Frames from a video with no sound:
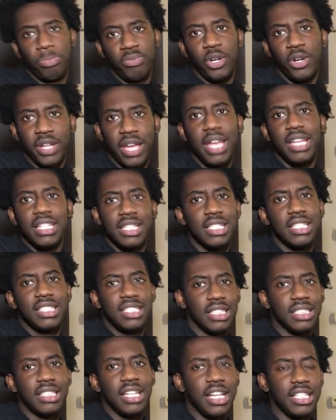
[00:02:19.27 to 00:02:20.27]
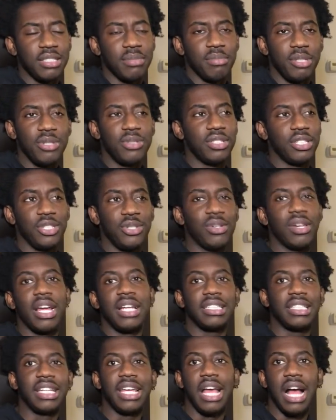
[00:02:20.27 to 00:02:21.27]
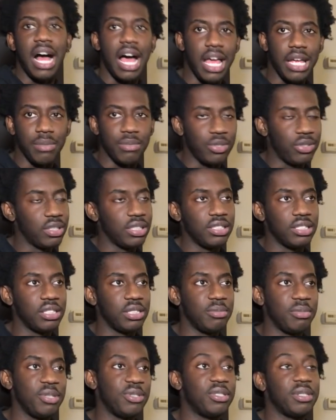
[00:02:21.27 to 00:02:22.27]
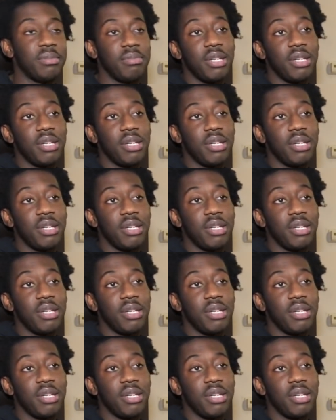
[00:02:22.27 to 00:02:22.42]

okay, this is your taste of music. You like to get hype when you listen to music.